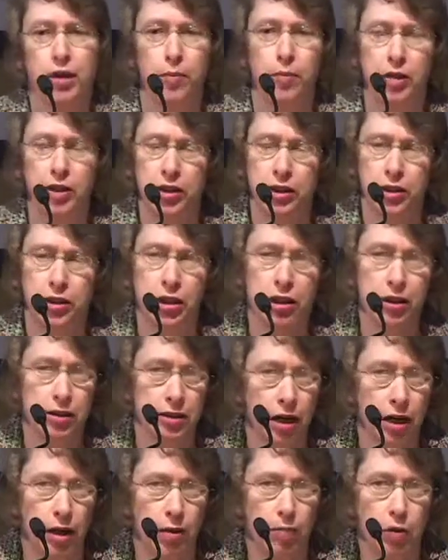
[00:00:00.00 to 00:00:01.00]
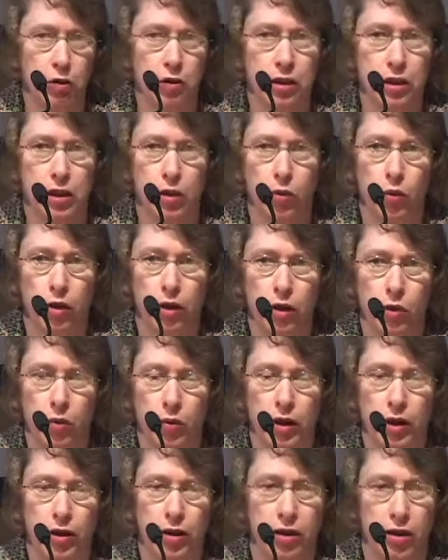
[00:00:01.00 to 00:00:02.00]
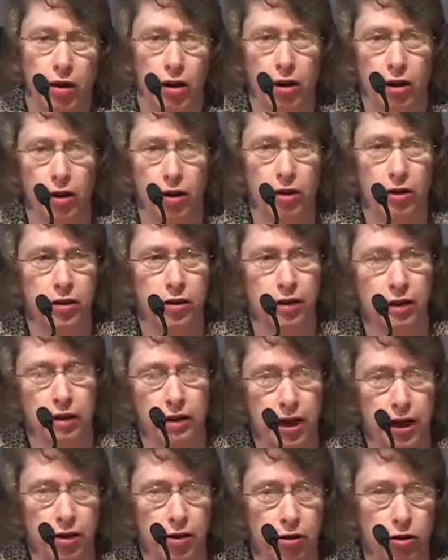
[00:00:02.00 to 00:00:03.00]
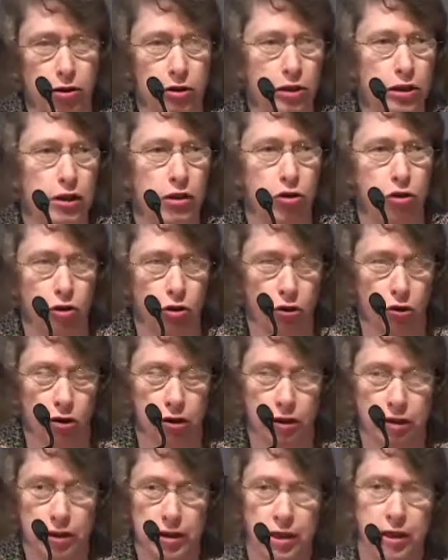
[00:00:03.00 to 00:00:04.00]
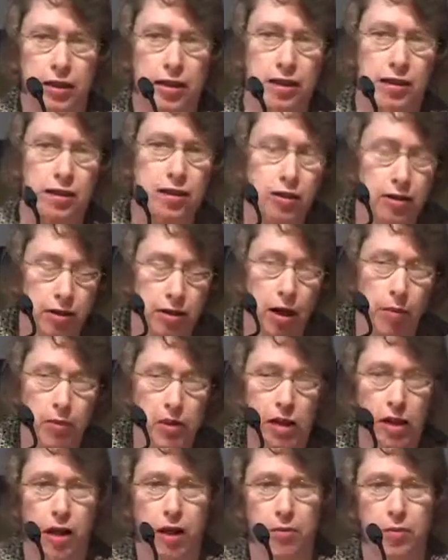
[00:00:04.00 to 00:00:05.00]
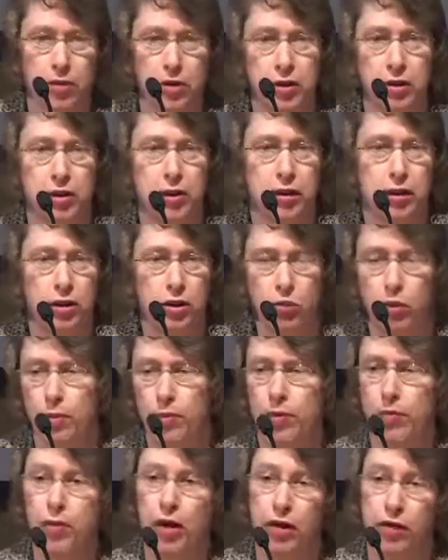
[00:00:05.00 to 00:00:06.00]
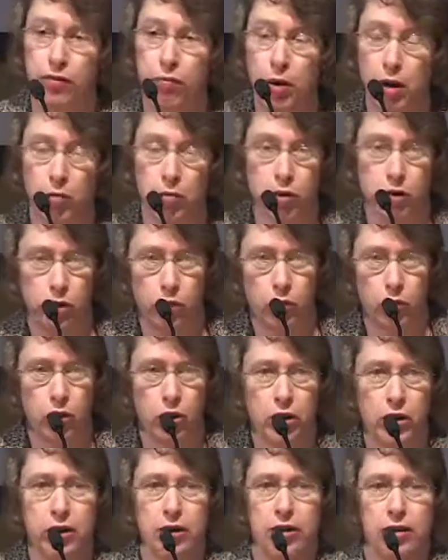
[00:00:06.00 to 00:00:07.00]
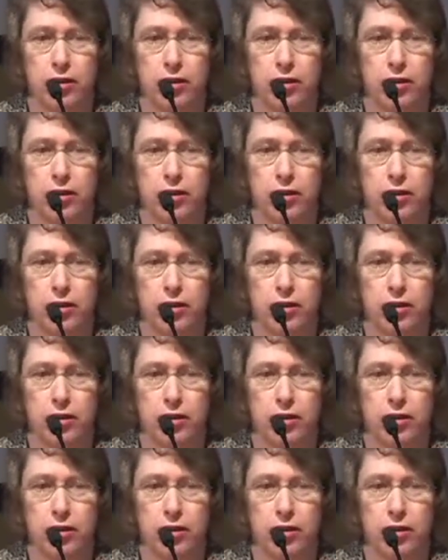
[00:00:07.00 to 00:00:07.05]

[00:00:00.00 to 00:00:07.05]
The materials I mostly work with are letters and journals, and sometimes these women might have published works.